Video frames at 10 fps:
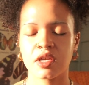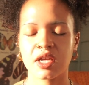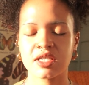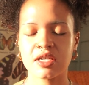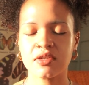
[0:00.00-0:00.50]

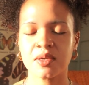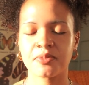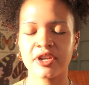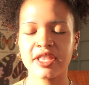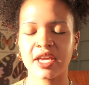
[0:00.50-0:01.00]
Continue to
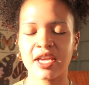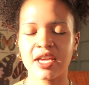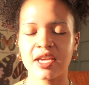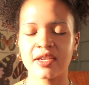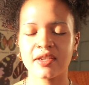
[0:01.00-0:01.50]
breathe
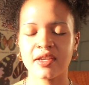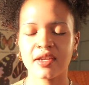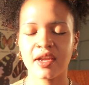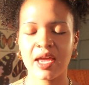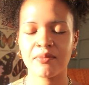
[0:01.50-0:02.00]
in
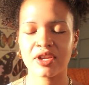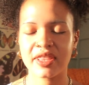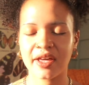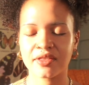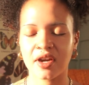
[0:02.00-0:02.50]
and breathe
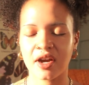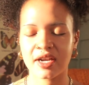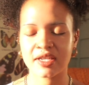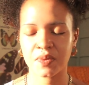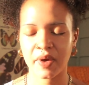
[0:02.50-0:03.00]
out the
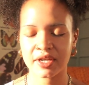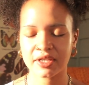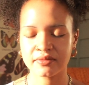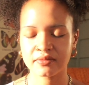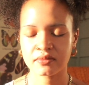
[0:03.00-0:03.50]
heart as well.